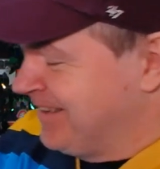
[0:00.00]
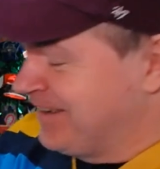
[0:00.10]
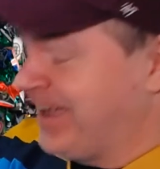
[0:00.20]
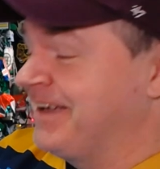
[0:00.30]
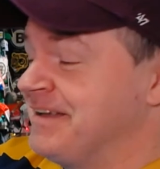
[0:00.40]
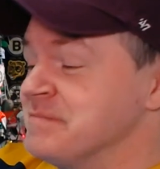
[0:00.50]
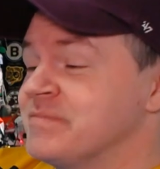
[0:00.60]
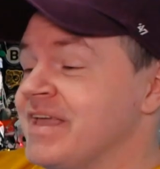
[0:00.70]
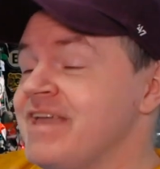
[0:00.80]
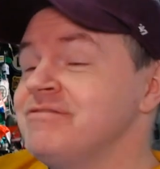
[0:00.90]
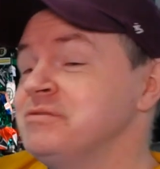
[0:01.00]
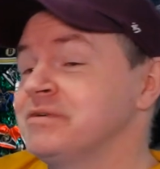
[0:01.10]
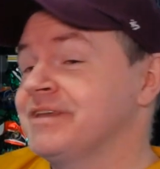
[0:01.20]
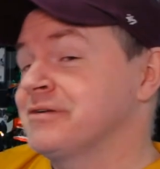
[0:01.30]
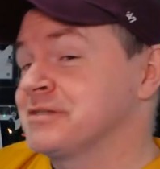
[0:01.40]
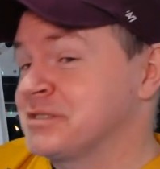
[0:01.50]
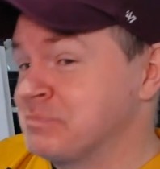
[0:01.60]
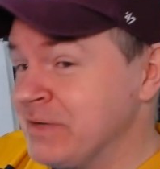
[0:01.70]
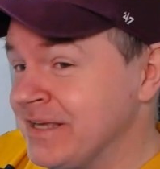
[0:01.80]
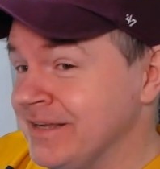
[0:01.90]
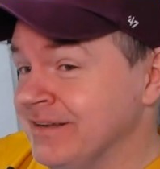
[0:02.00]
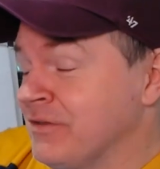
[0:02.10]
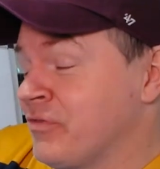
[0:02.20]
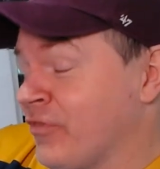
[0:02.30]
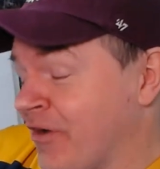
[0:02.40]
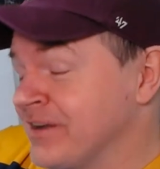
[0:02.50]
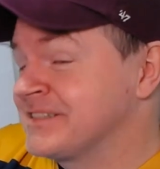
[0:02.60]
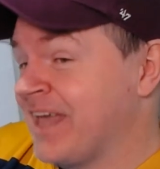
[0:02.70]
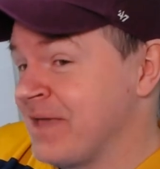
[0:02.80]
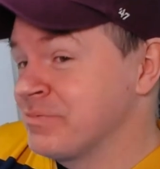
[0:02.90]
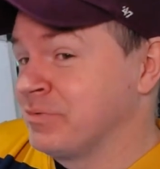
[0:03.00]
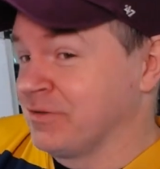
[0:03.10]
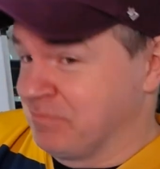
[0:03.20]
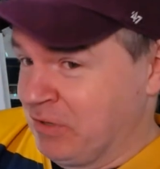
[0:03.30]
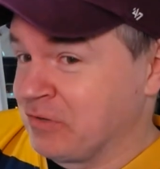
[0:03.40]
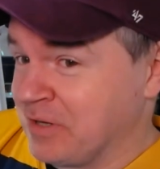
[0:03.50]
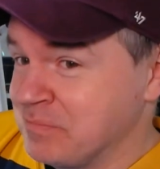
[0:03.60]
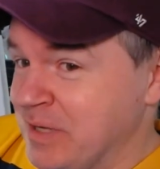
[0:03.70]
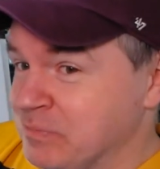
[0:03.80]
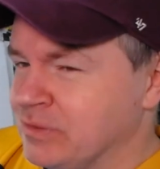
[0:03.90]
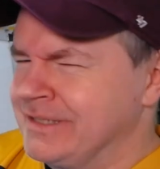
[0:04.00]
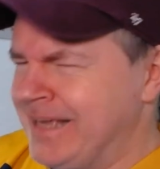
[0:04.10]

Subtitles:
okay, even without his speed, Thon is capable of murdering people.